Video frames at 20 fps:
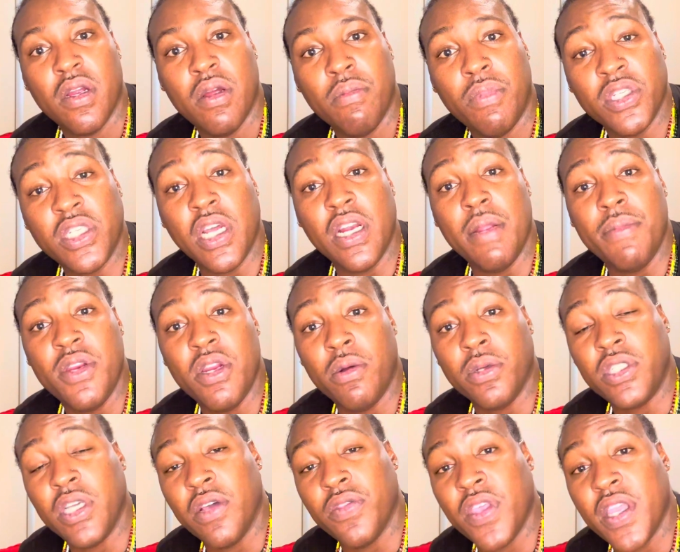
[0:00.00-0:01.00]
But y'all let me know
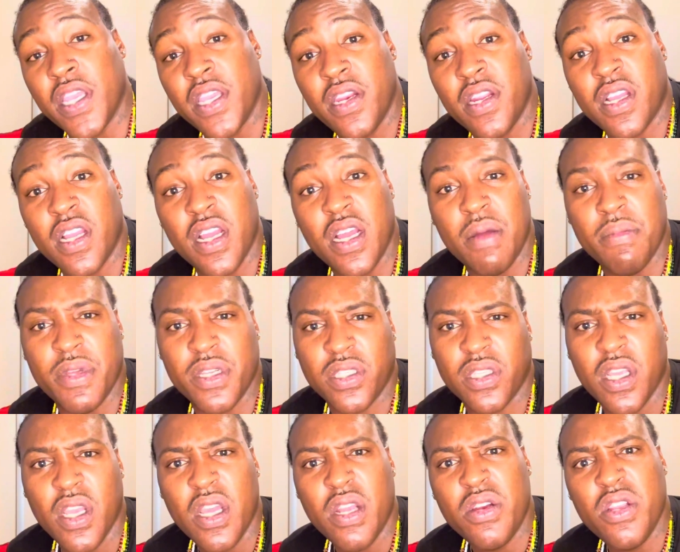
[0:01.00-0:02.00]
what y'all think in the comments.
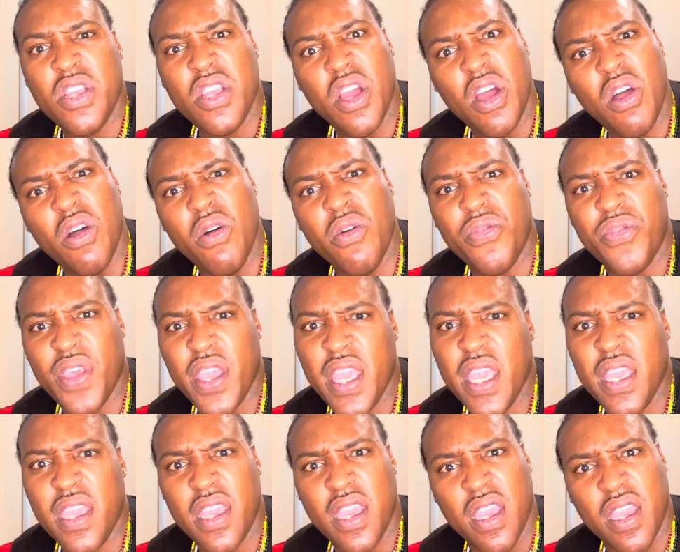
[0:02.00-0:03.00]
Do y'all
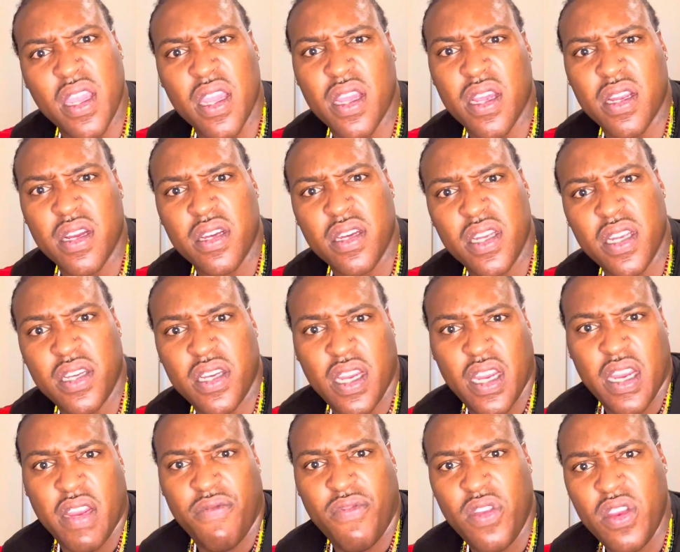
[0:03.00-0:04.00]
think, yeah, DJ
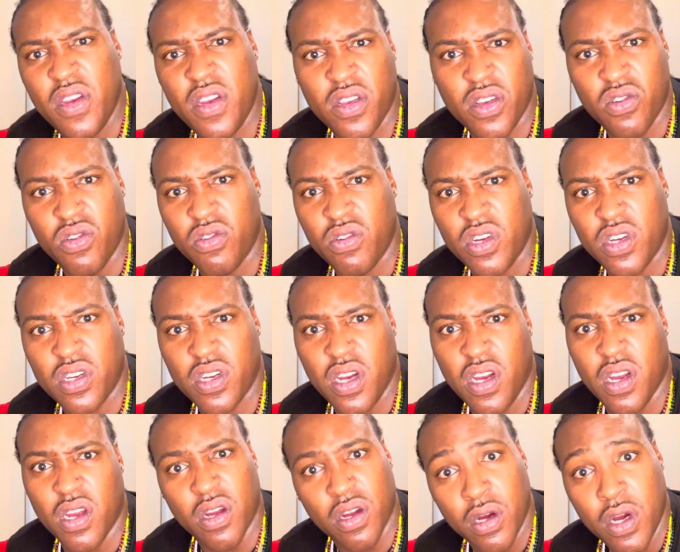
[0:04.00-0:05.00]
Envy just gonna
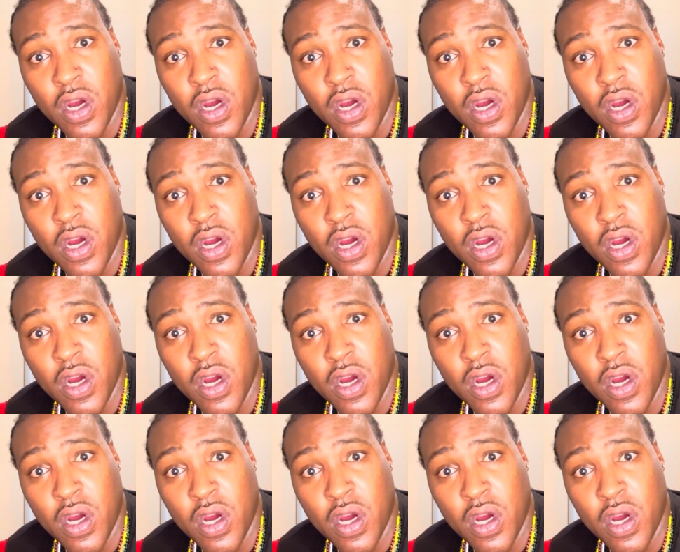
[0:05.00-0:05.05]
deserve?